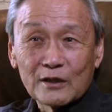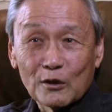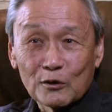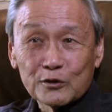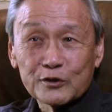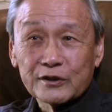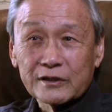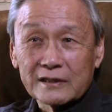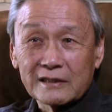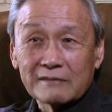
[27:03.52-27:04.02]

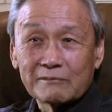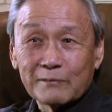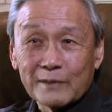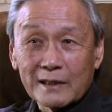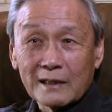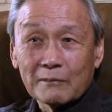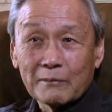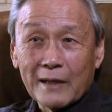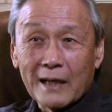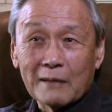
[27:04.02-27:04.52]
notion of
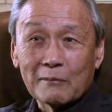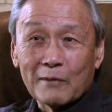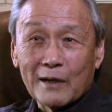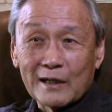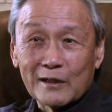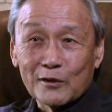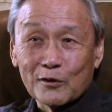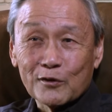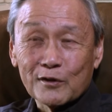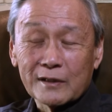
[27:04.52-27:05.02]
middleman
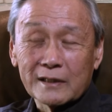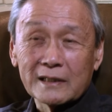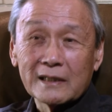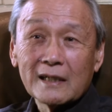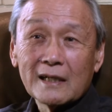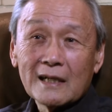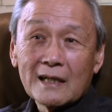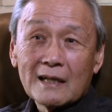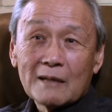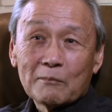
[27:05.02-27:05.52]
minority,
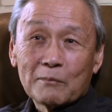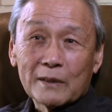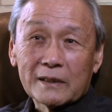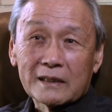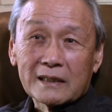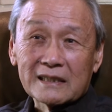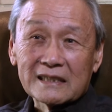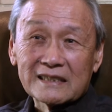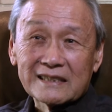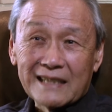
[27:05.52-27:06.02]

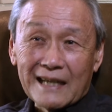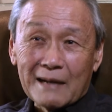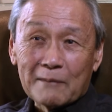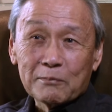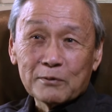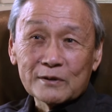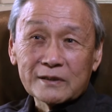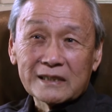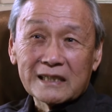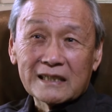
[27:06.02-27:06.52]
but the
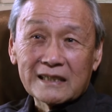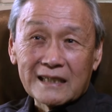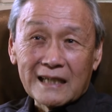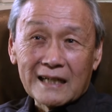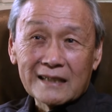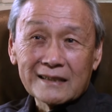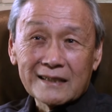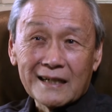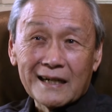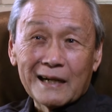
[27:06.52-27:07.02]
examples at
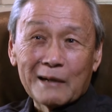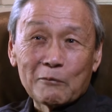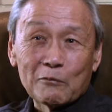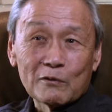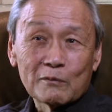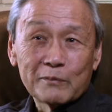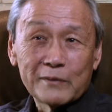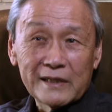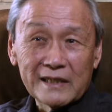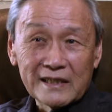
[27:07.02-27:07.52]
that time
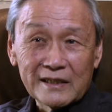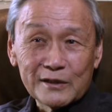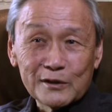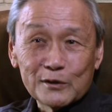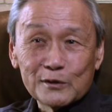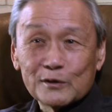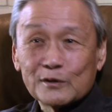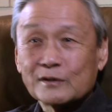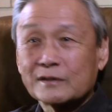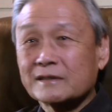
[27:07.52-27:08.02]
were being
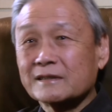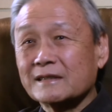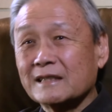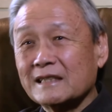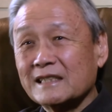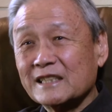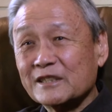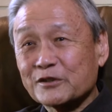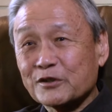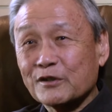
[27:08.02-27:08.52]
used
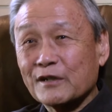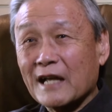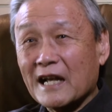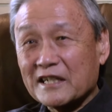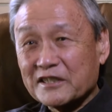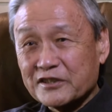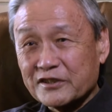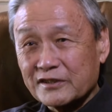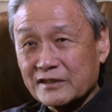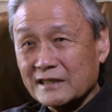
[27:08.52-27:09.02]

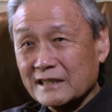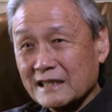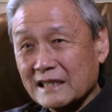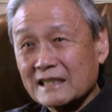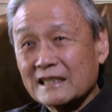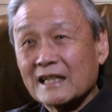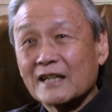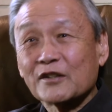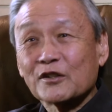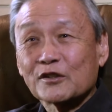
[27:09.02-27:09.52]
internationally
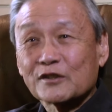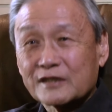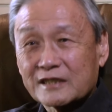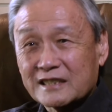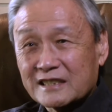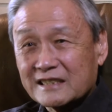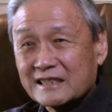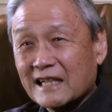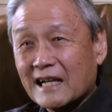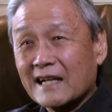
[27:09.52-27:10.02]
in other
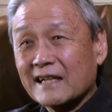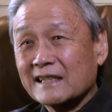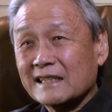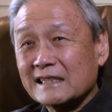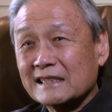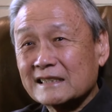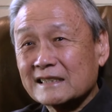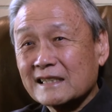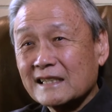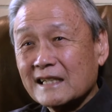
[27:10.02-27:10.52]

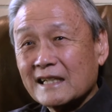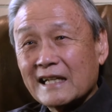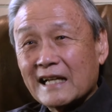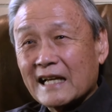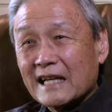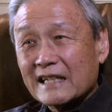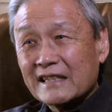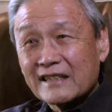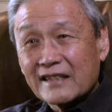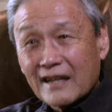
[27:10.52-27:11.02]
societies
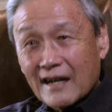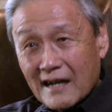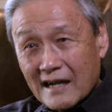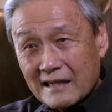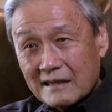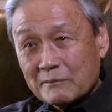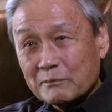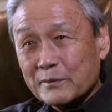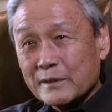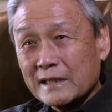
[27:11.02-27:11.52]
and
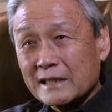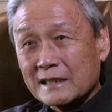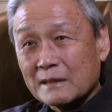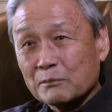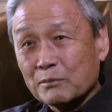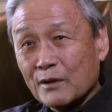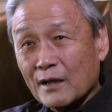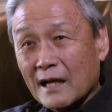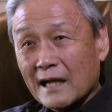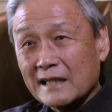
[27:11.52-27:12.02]
not being
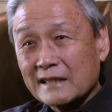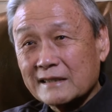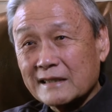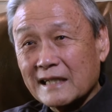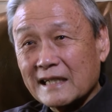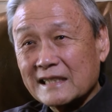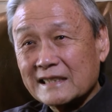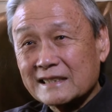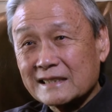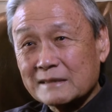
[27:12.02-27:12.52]
applied
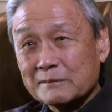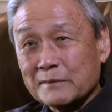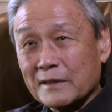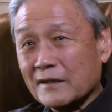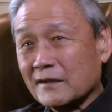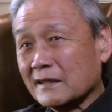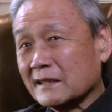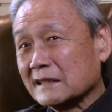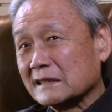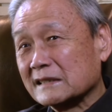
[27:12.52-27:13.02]
to Asian
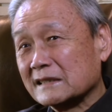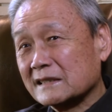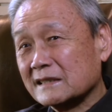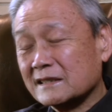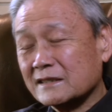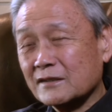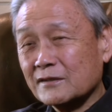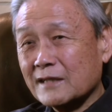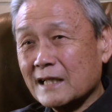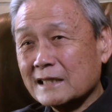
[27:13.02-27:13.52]
Americans. And
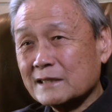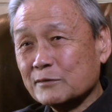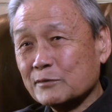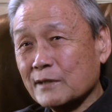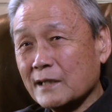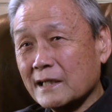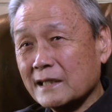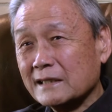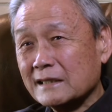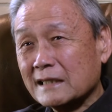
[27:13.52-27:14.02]
so that's
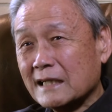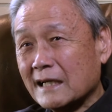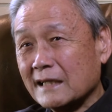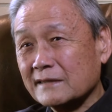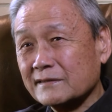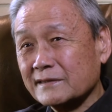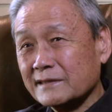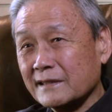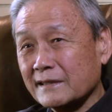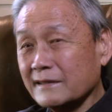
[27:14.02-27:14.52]
when I kind
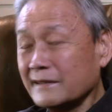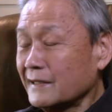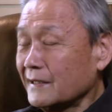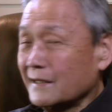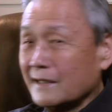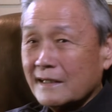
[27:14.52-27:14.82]
of said,